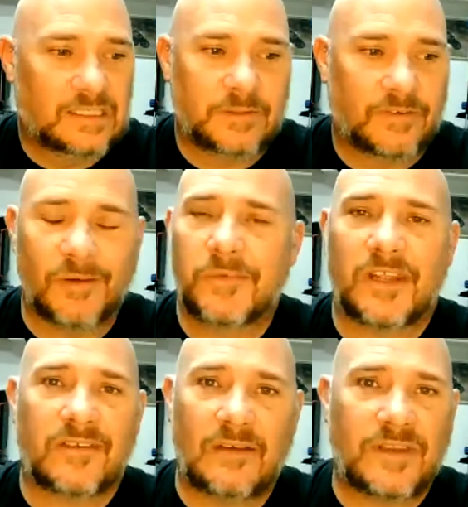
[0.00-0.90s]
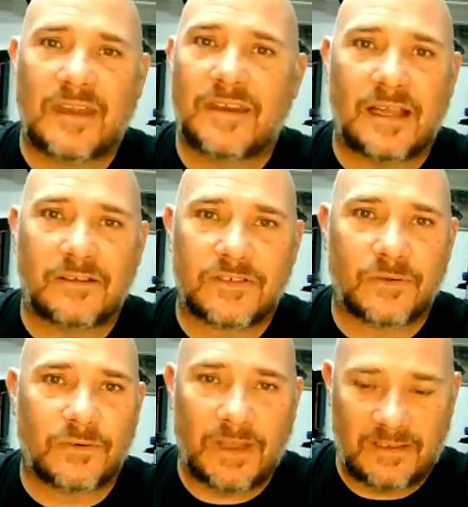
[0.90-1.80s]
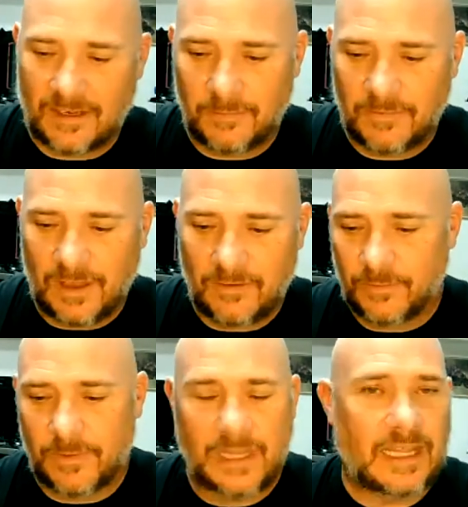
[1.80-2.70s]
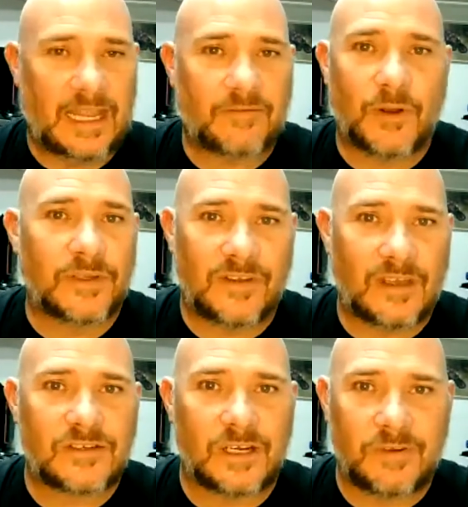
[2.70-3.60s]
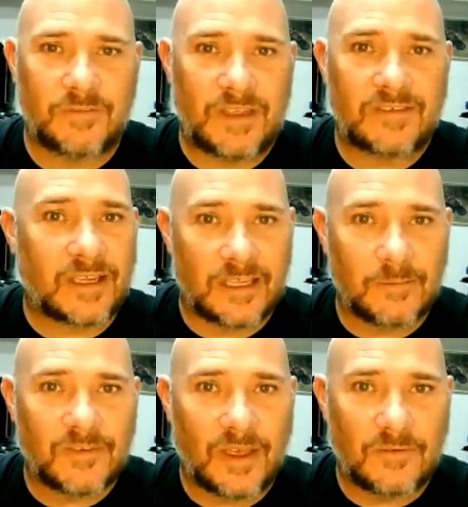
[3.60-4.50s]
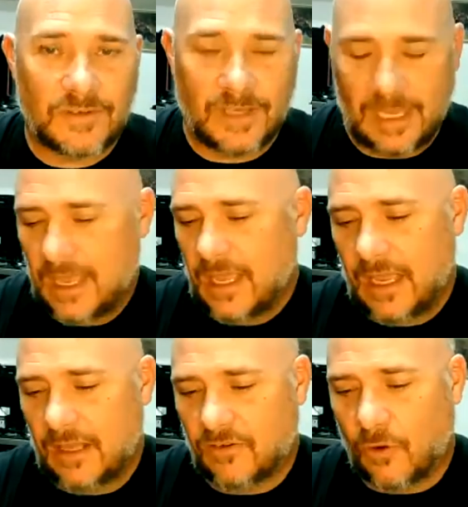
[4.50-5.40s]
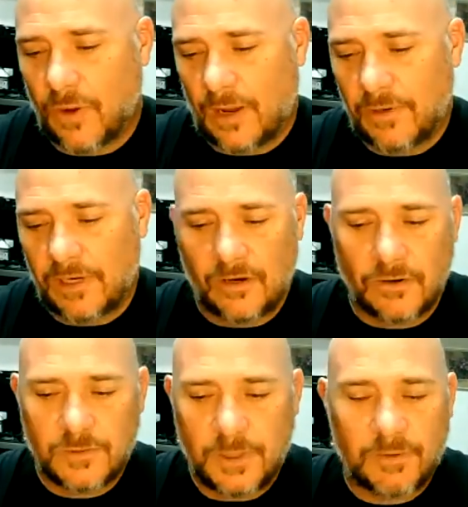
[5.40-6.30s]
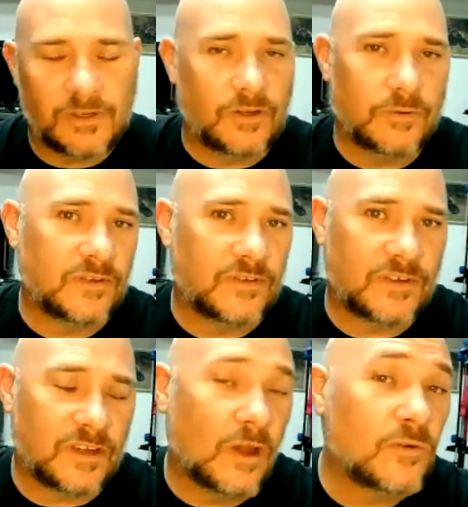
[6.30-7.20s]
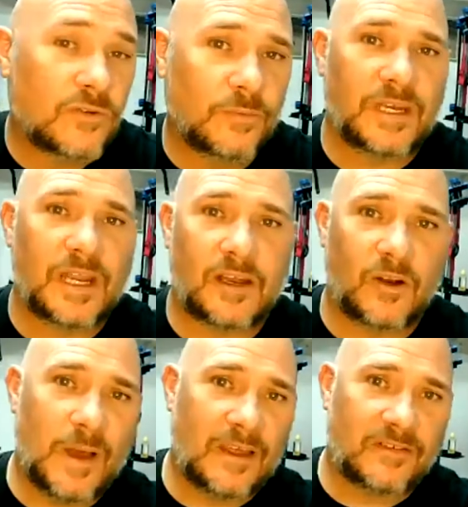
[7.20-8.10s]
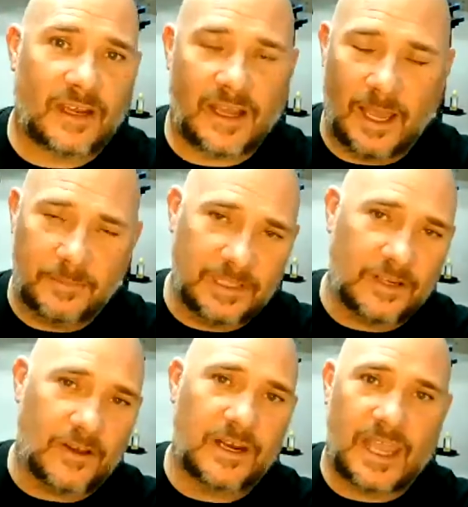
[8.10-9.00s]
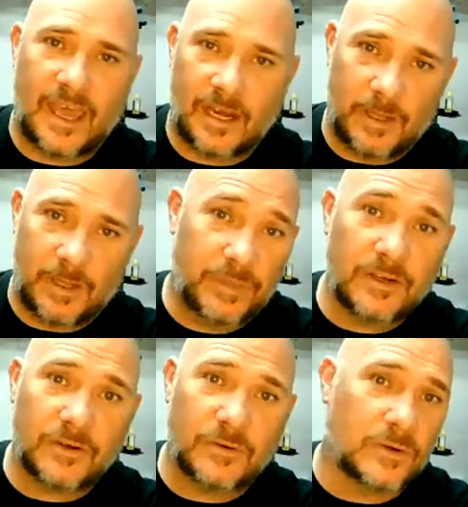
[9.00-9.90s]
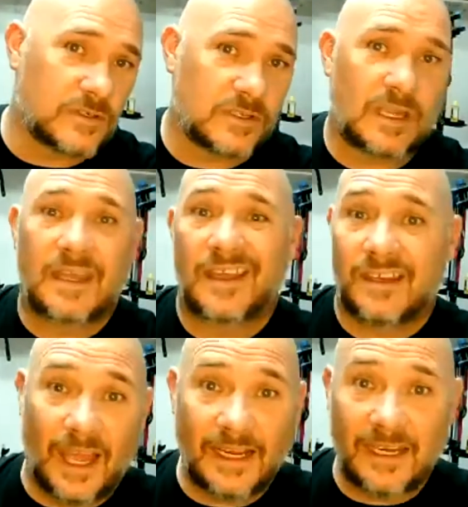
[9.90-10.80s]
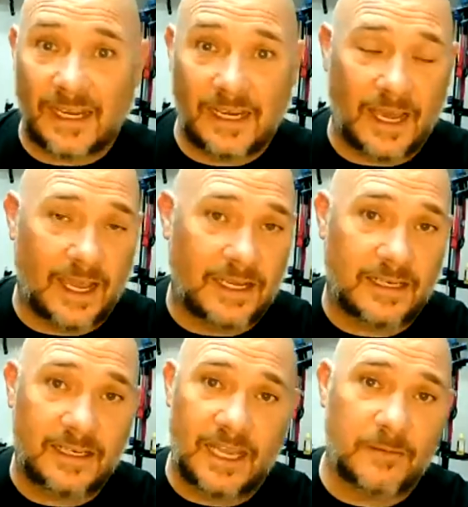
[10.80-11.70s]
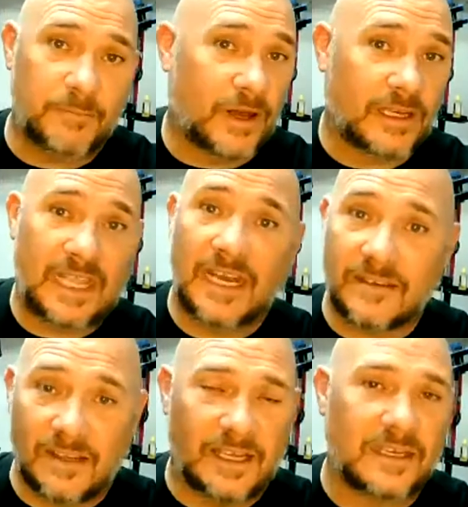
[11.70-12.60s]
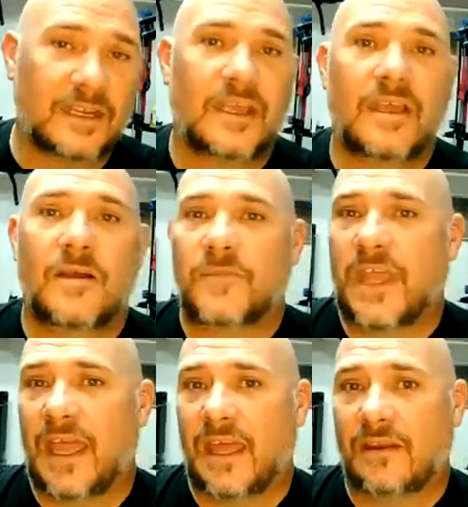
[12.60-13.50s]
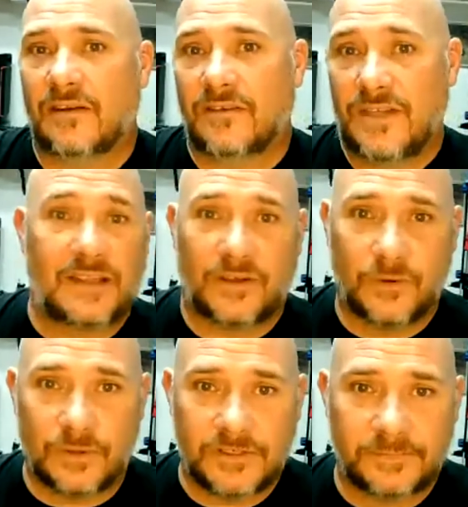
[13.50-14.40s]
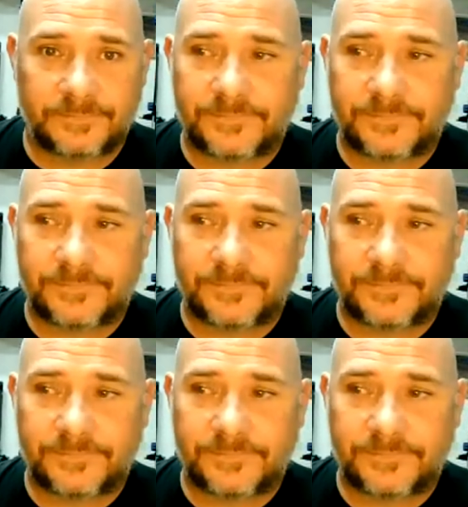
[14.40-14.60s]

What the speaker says: if someone doesn't have $10 to invest in themselves, well, then they have no intention of investing in themselves. And so what I would encourage people to do is to go to mañananomas.com, click on Academy, pick a course, $9.99, get it bought, get it done, and take the course.